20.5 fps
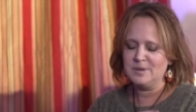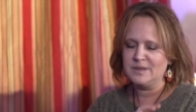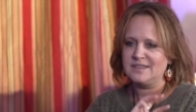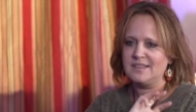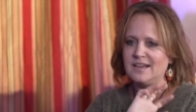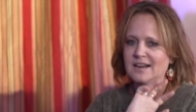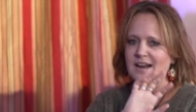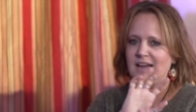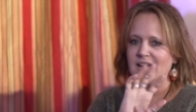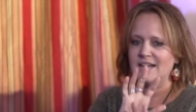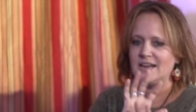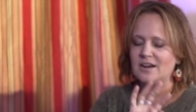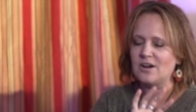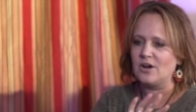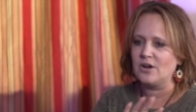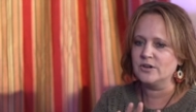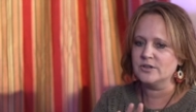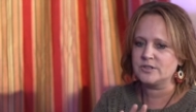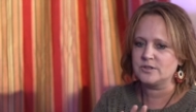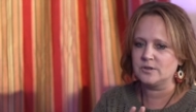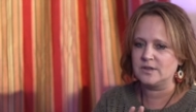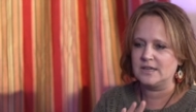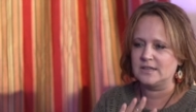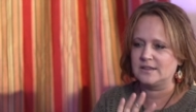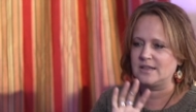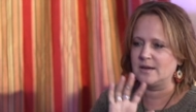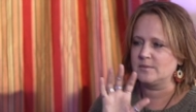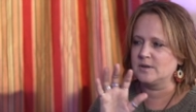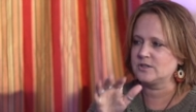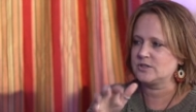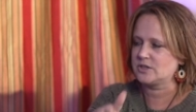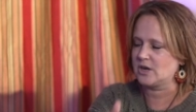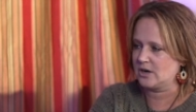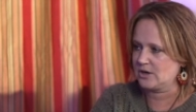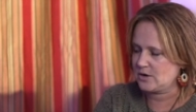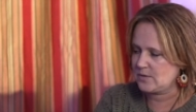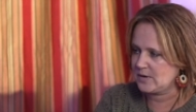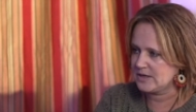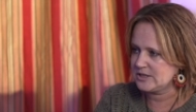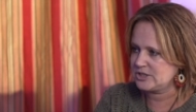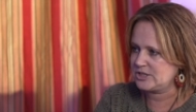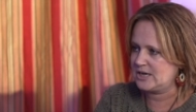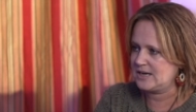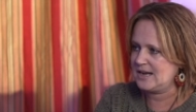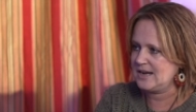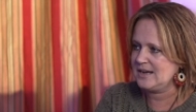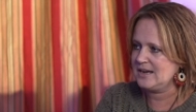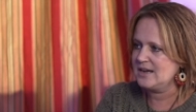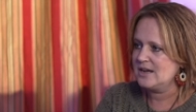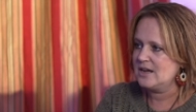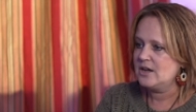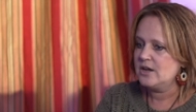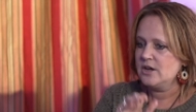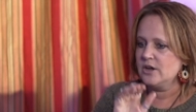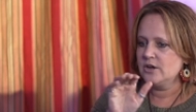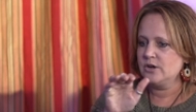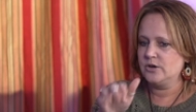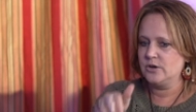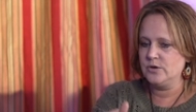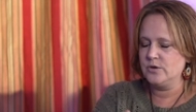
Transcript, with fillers: but then I can also get them to start questioning mm-hmm.